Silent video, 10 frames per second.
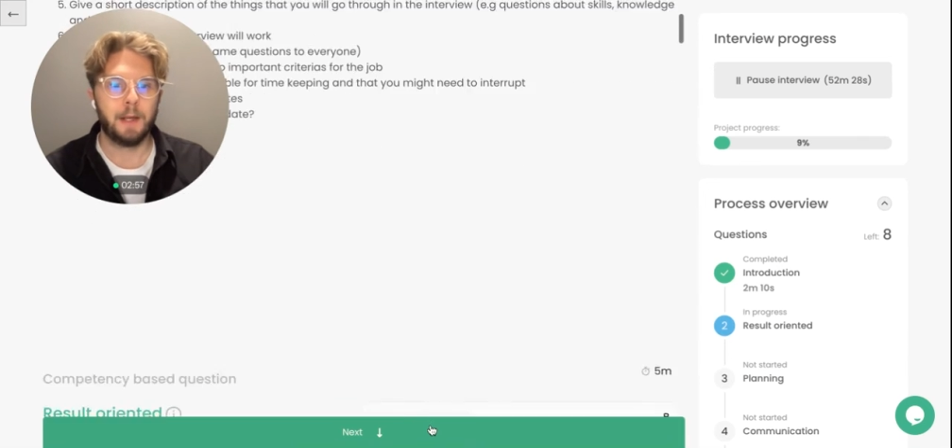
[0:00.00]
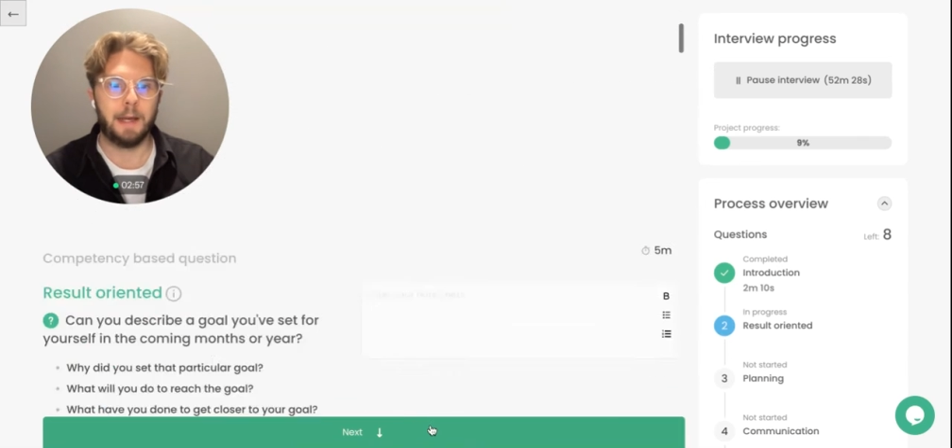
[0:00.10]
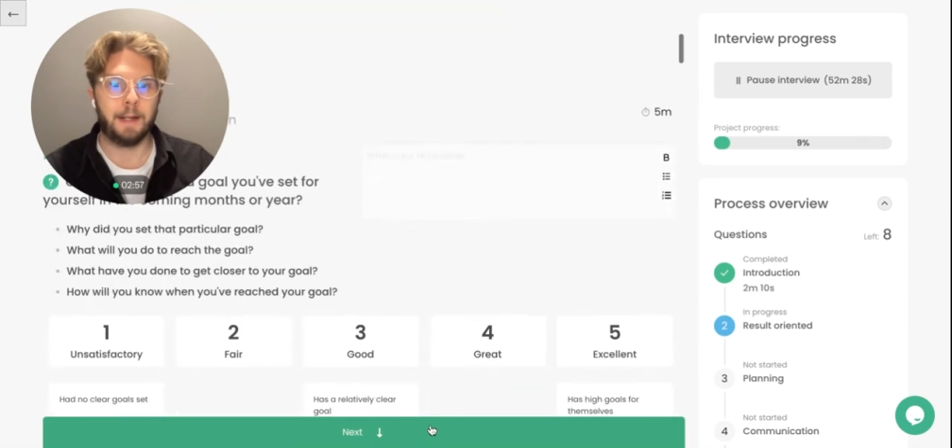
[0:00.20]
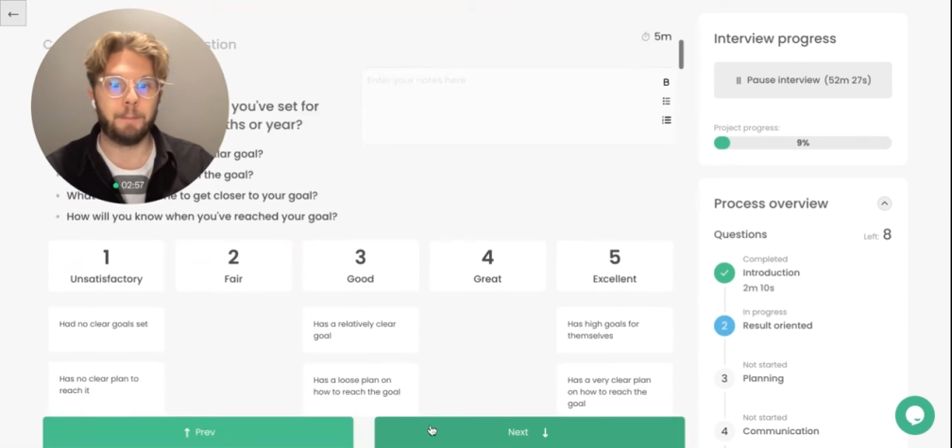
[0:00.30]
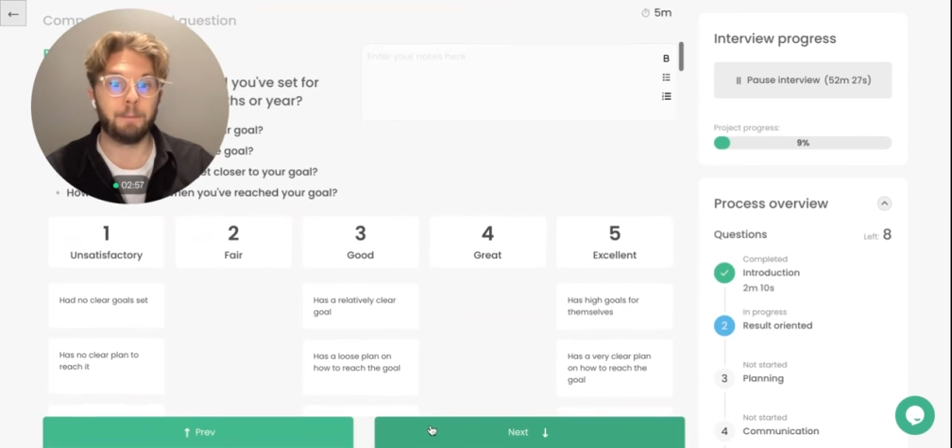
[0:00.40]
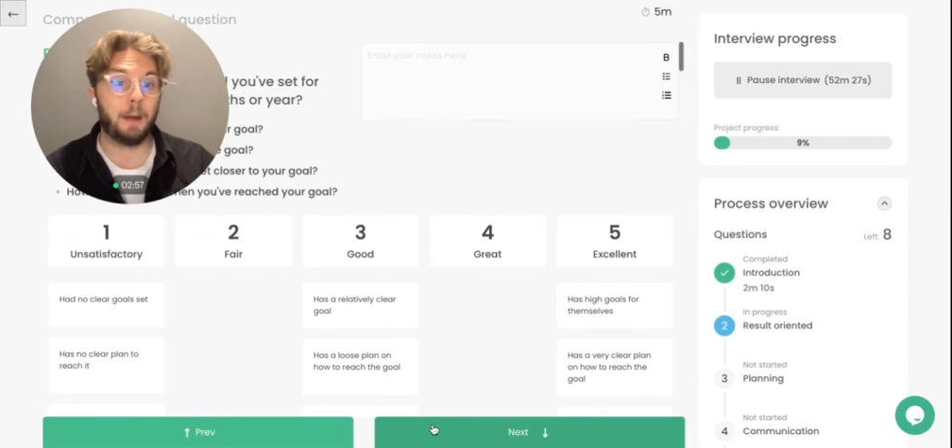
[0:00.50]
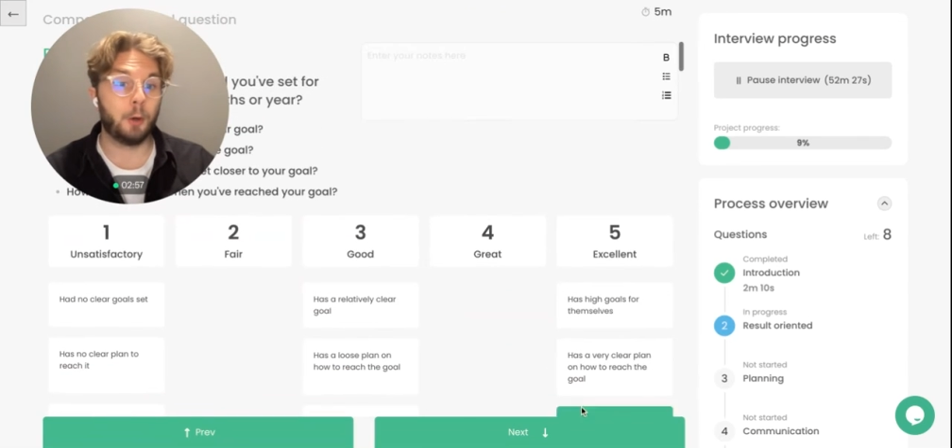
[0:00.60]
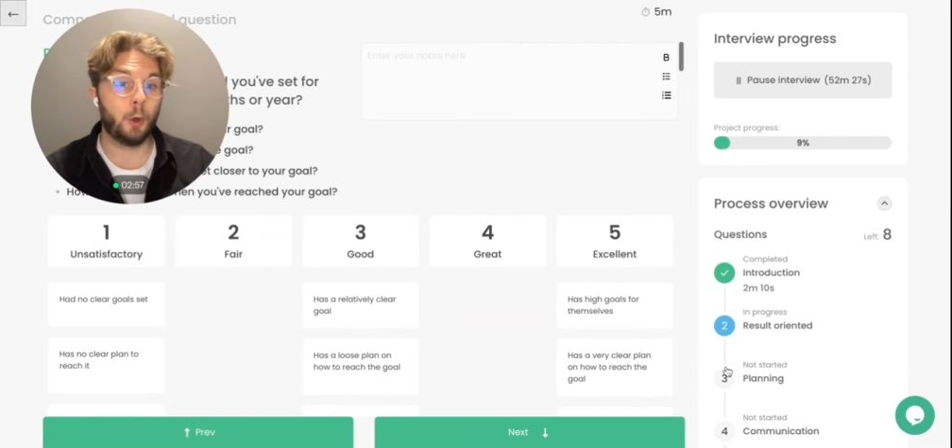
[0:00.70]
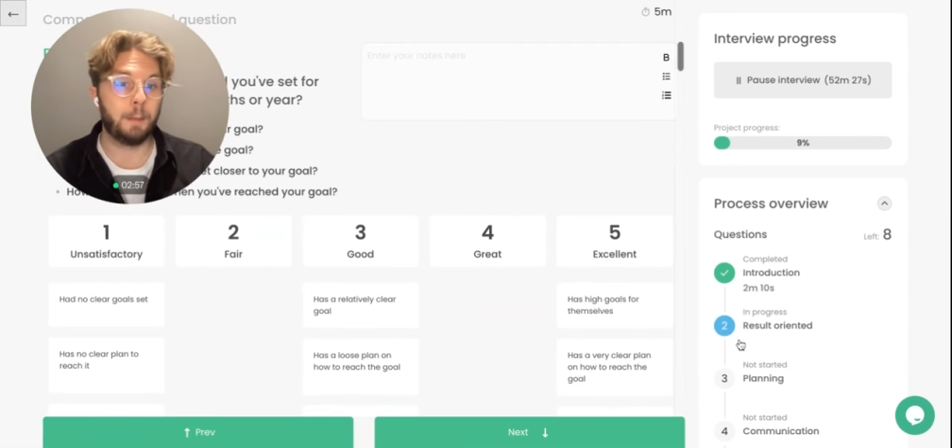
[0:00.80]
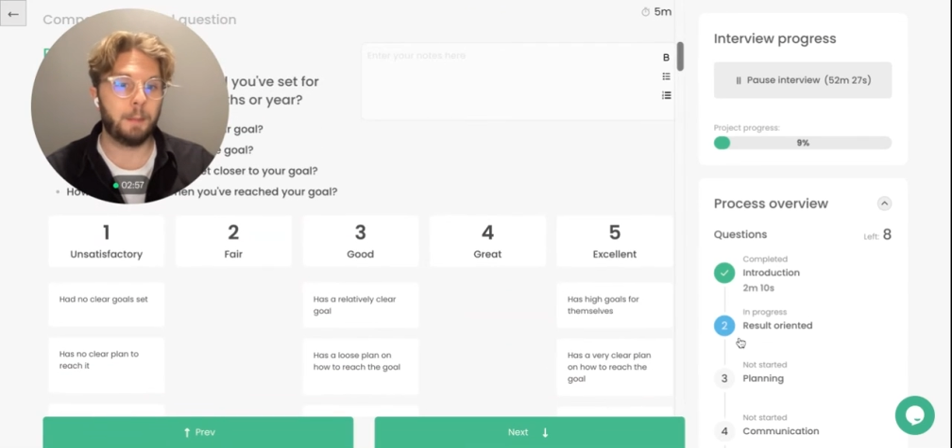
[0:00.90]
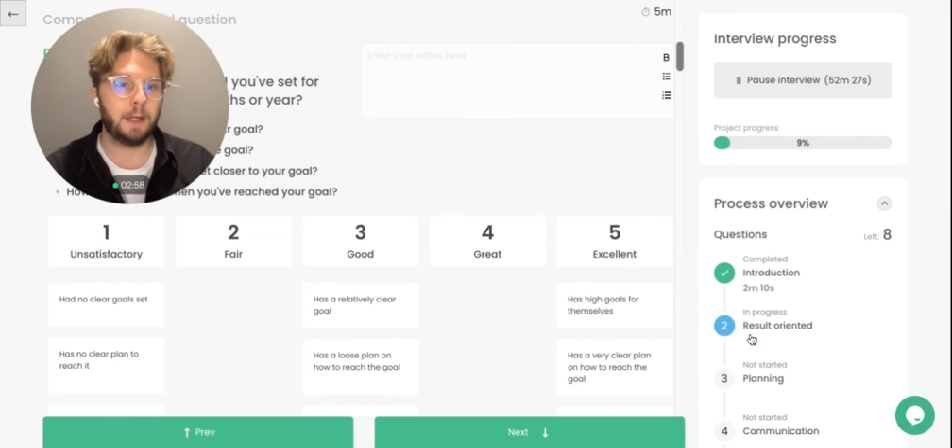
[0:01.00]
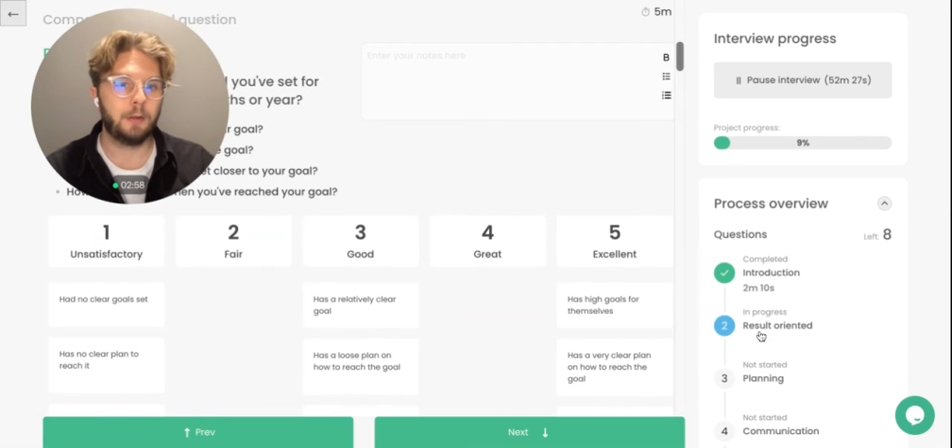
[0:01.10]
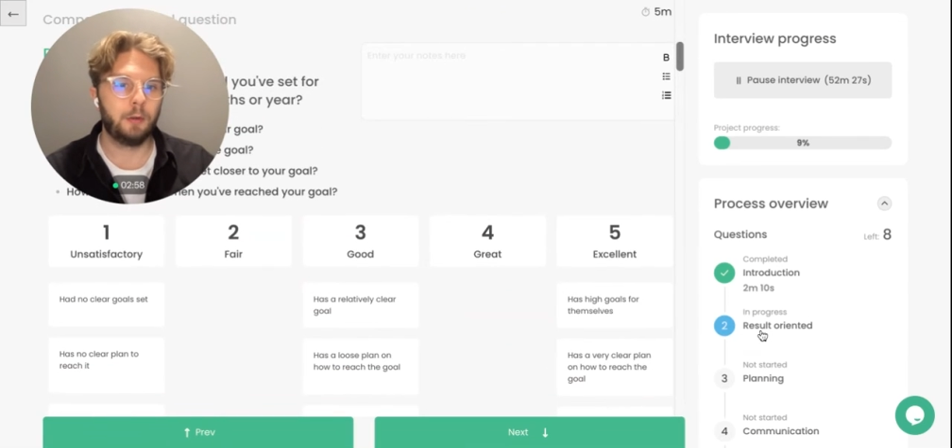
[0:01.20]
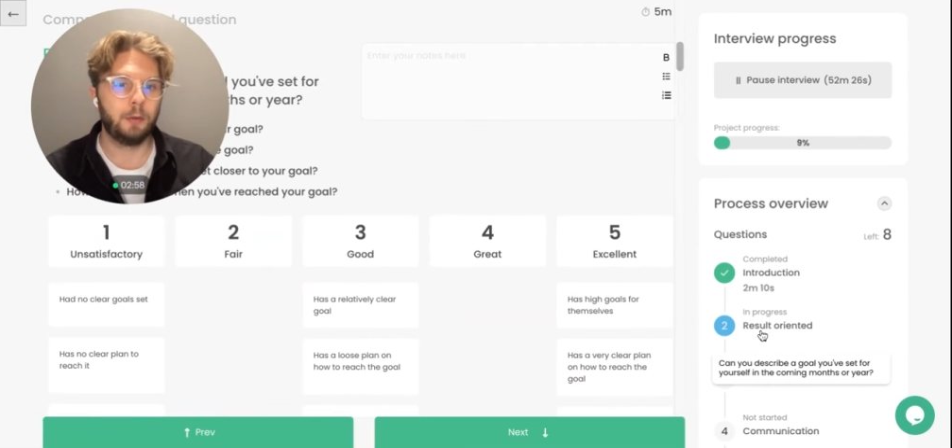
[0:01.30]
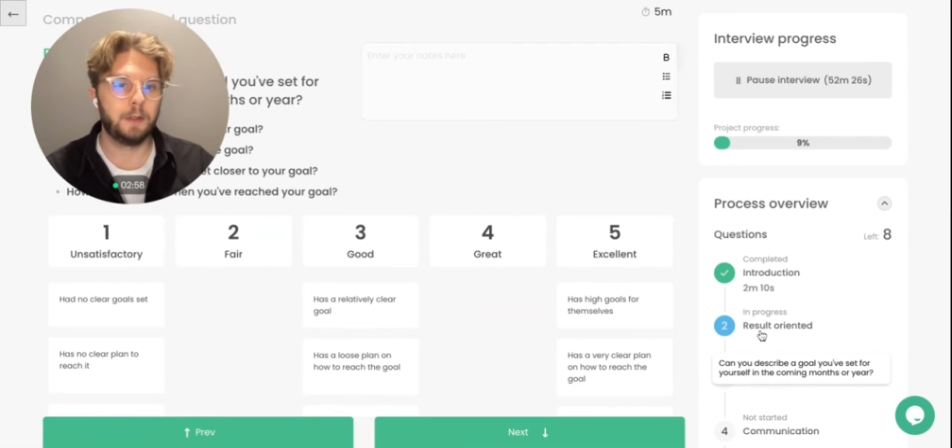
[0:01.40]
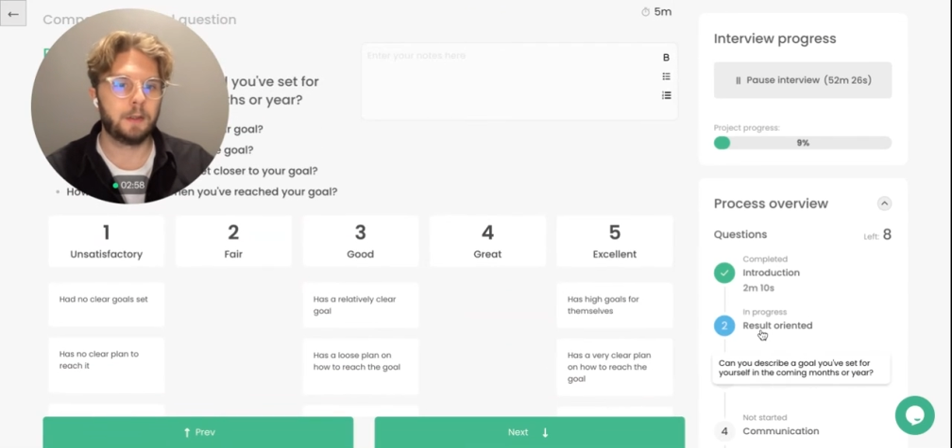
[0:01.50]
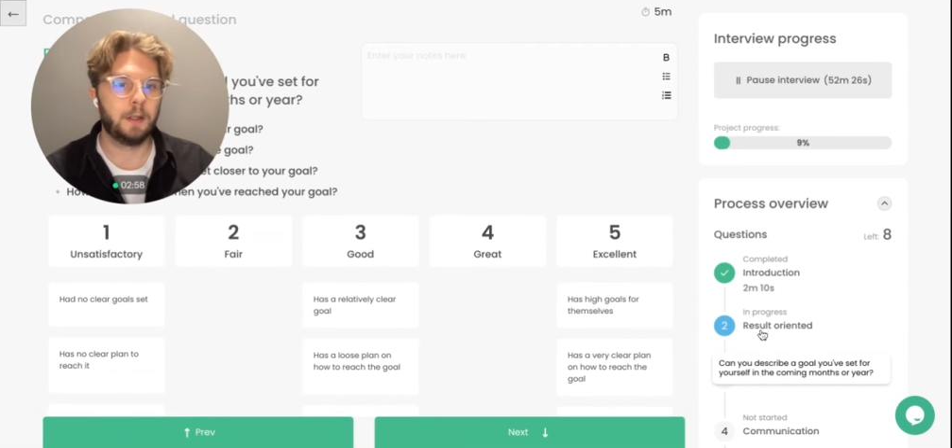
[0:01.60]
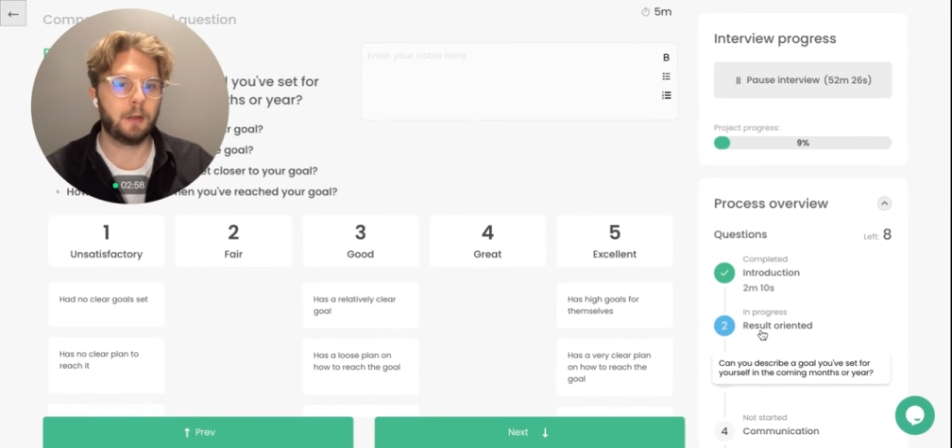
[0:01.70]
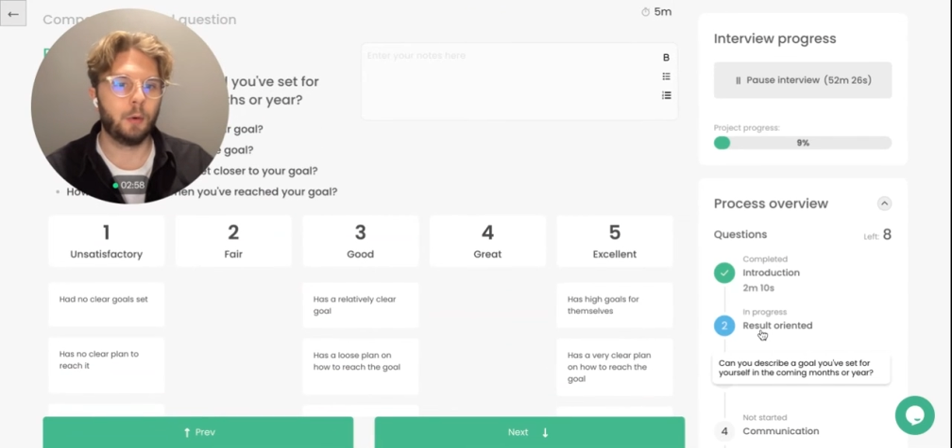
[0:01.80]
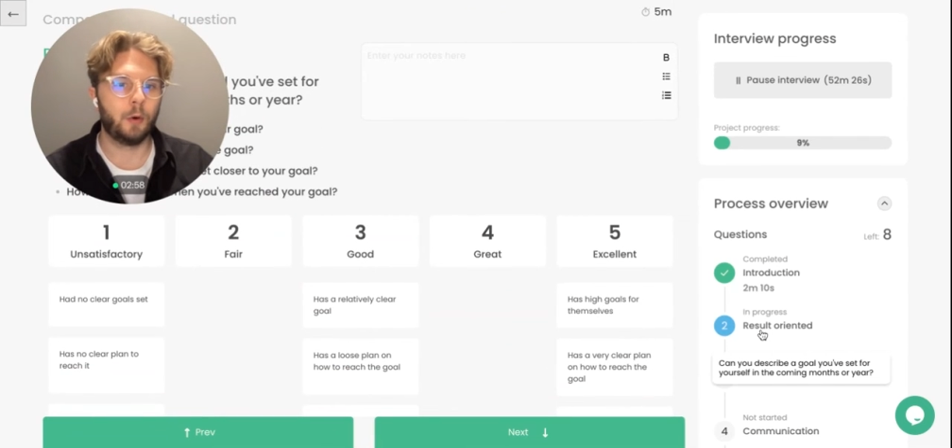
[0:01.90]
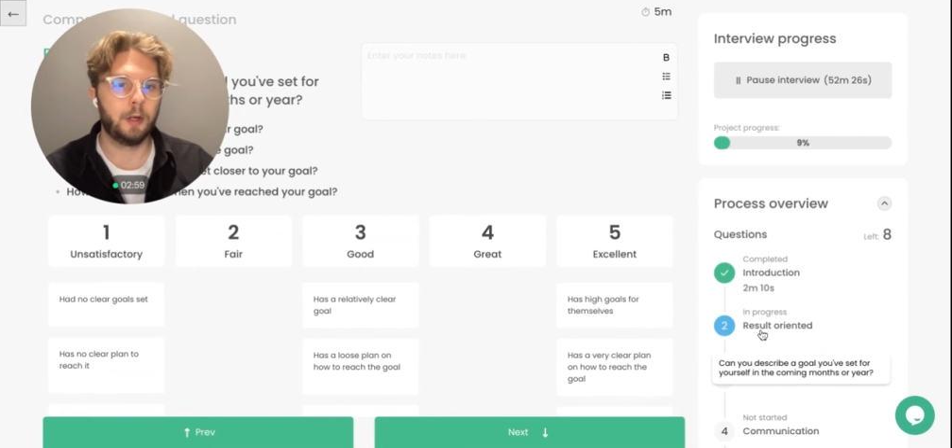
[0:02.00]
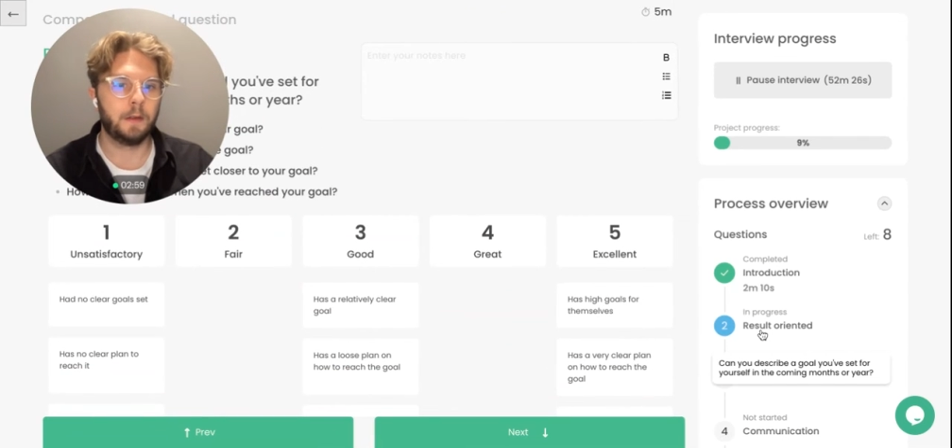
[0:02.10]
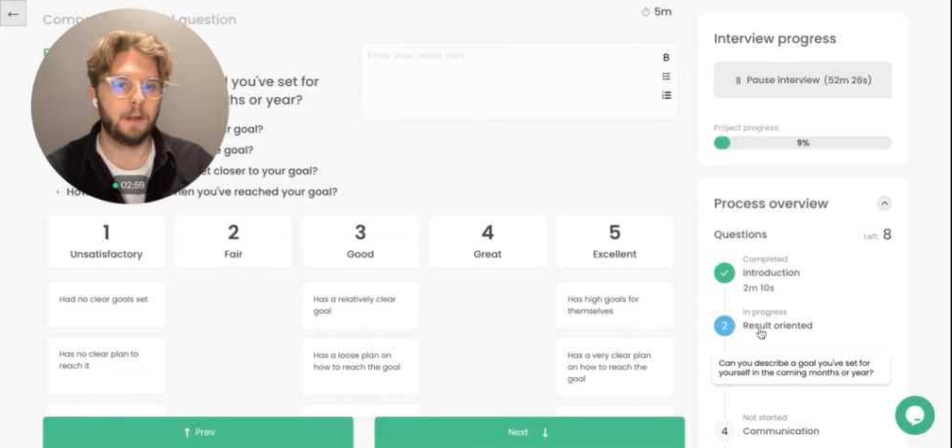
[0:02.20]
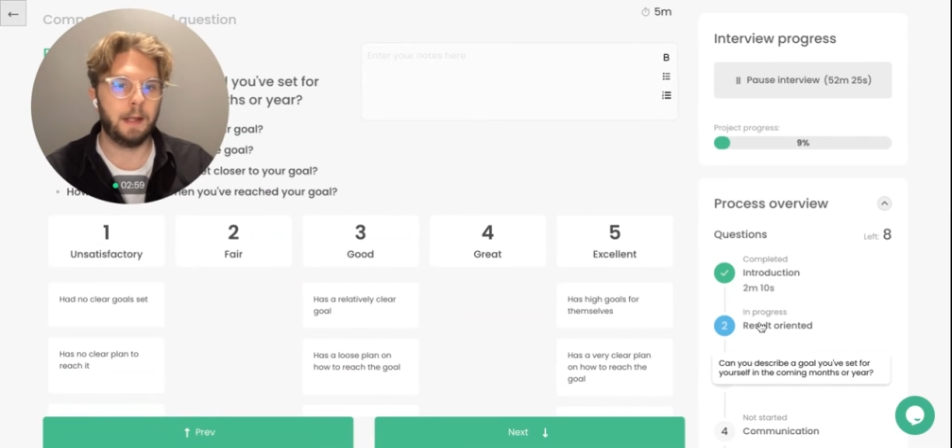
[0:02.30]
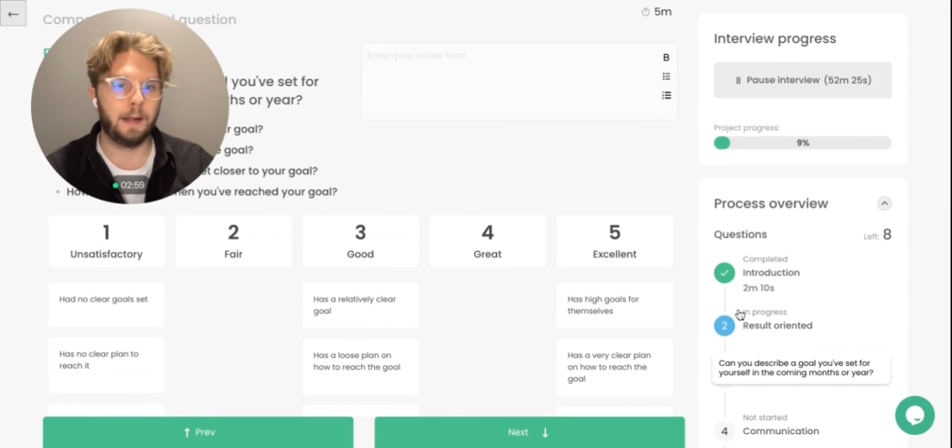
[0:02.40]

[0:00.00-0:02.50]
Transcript: And I'm going back to result oriented,